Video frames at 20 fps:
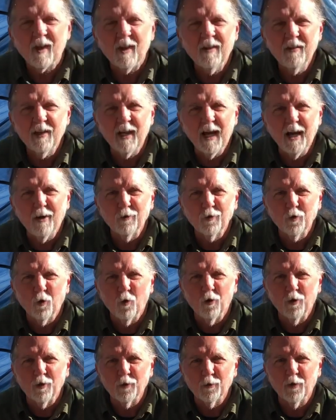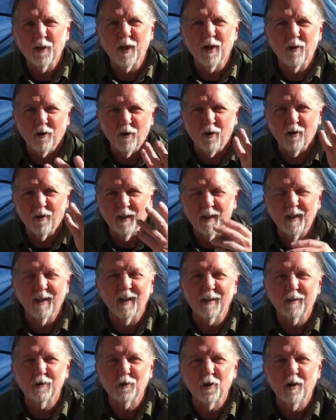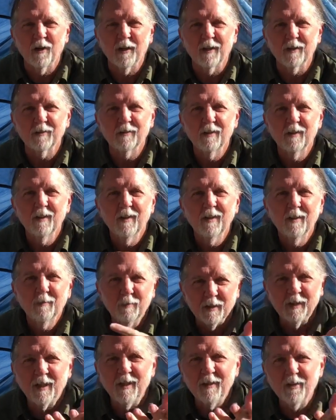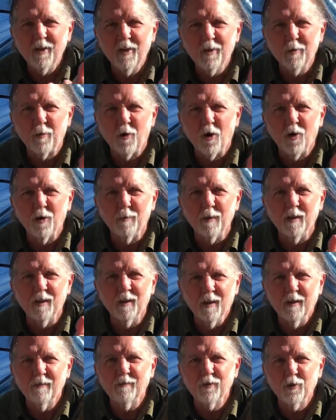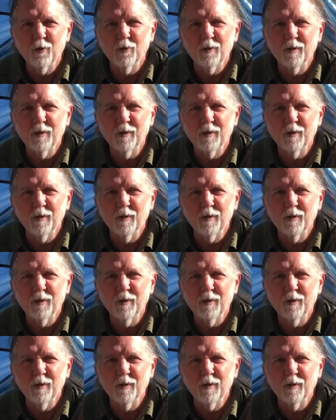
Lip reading: the outdoors without all the electronics. But then the other part of me loves doing